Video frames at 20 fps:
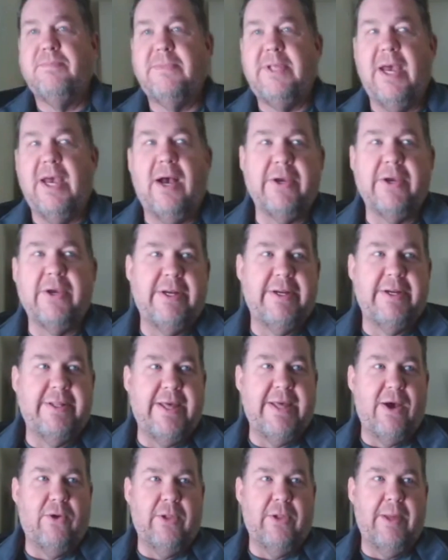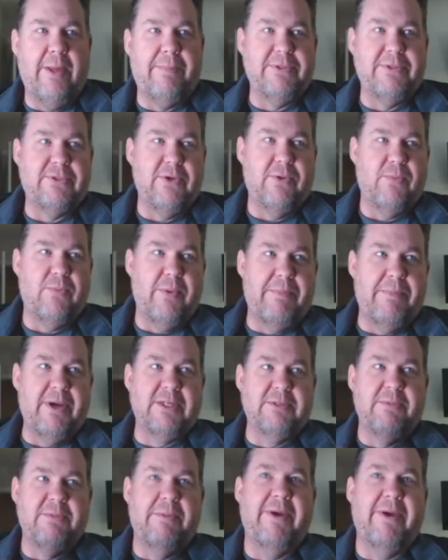I'll get into that whole episode. What
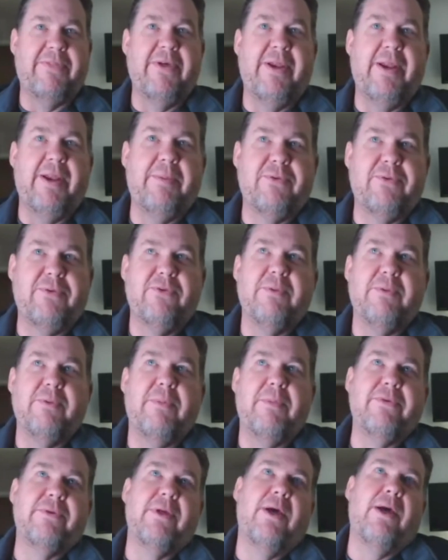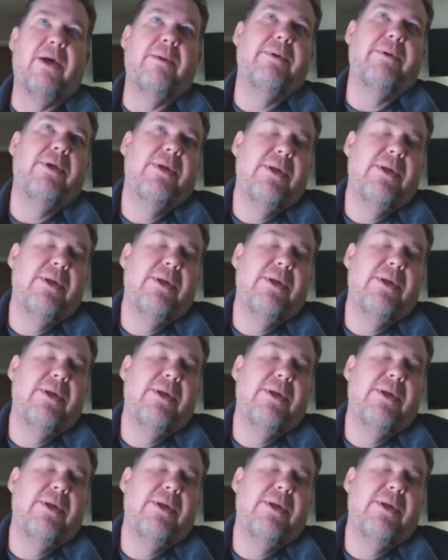bugs me about that episode some other time.